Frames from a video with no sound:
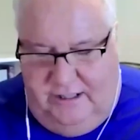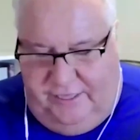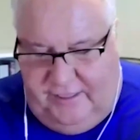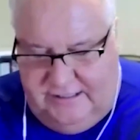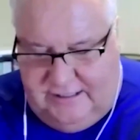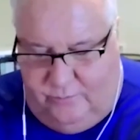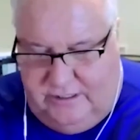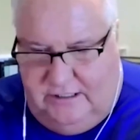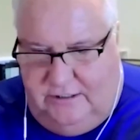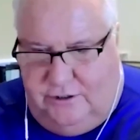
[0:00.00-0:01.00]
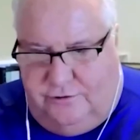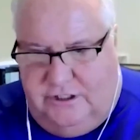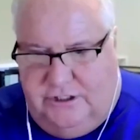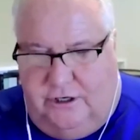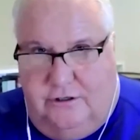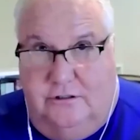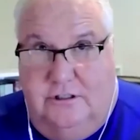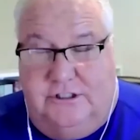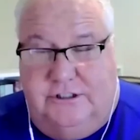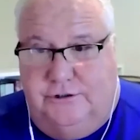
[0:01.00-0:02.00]
And one of the things I want to encourage
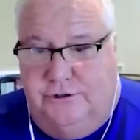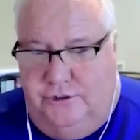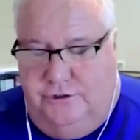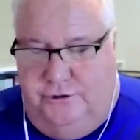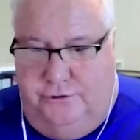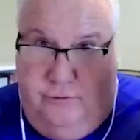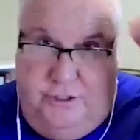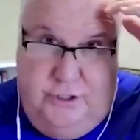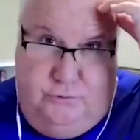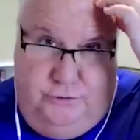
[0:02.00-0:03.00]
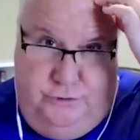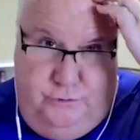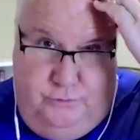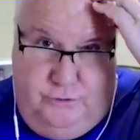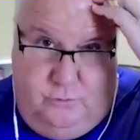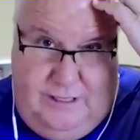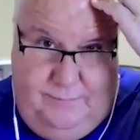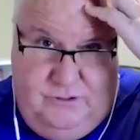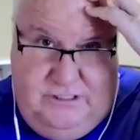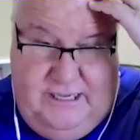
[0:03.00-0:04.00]
our listeners to go to
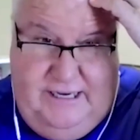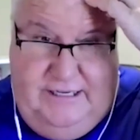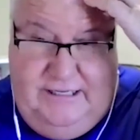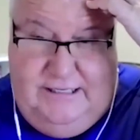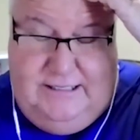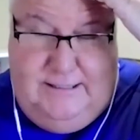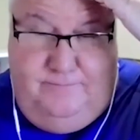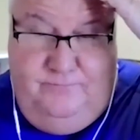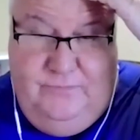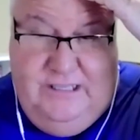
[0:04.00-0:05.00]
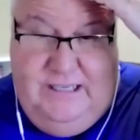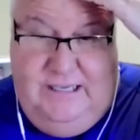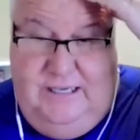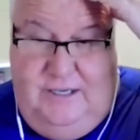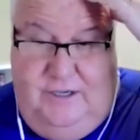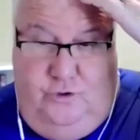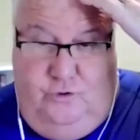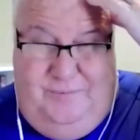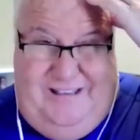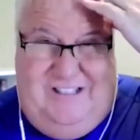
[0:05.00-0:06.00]
your website.
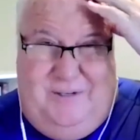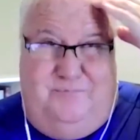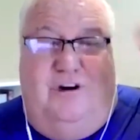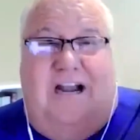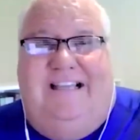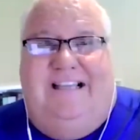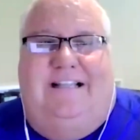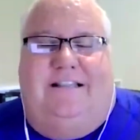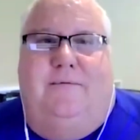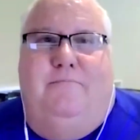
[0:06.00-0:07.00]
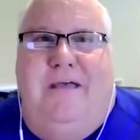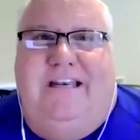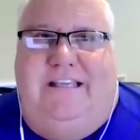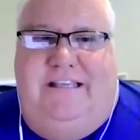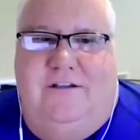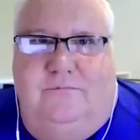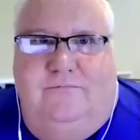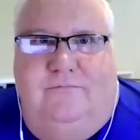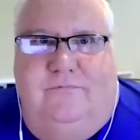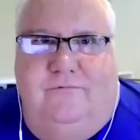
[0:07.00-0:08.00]
You will be surprised at the many
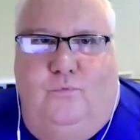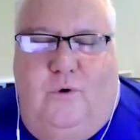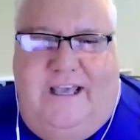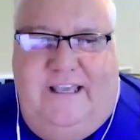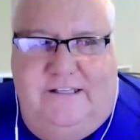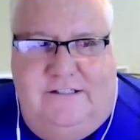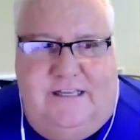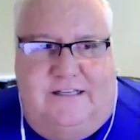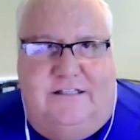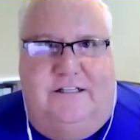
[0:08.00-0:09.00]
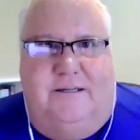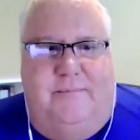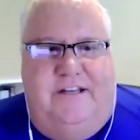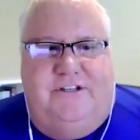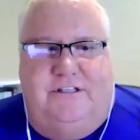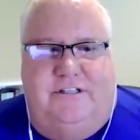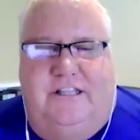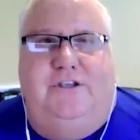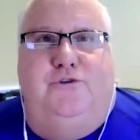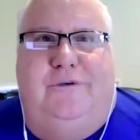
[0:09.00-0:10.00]
ways, as Linda
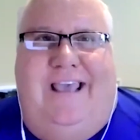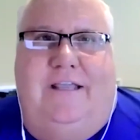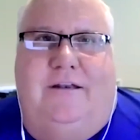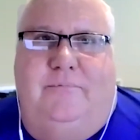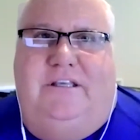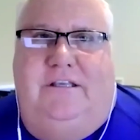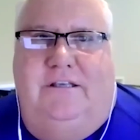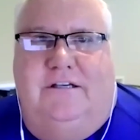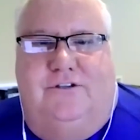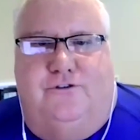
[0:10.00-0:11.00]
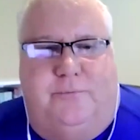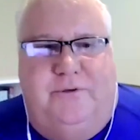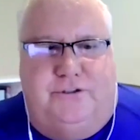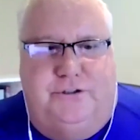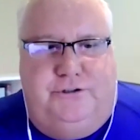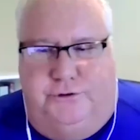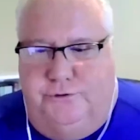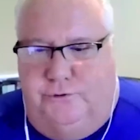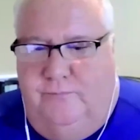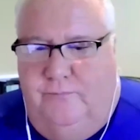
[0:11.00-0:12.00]
mentioned, that you can be a contributor
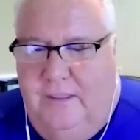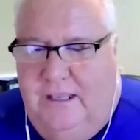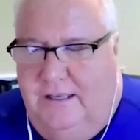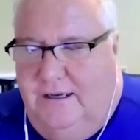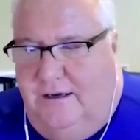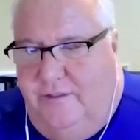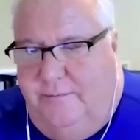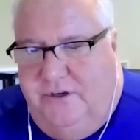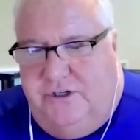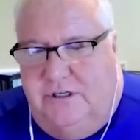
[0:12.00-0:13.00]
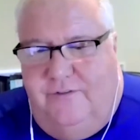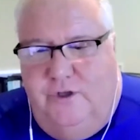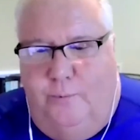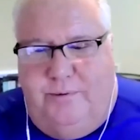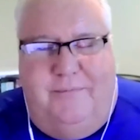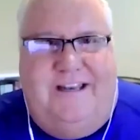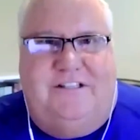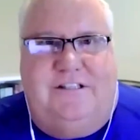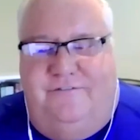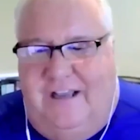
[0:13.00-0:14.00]
to the mission of the
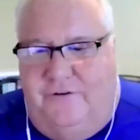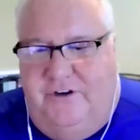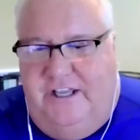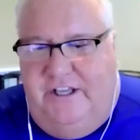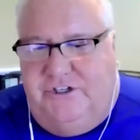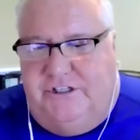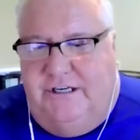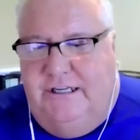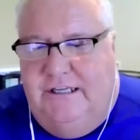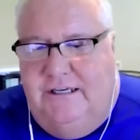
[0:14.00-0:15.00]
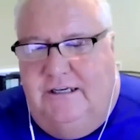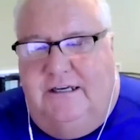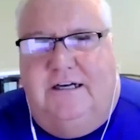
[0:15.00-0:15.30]
Open Medicine Foundation.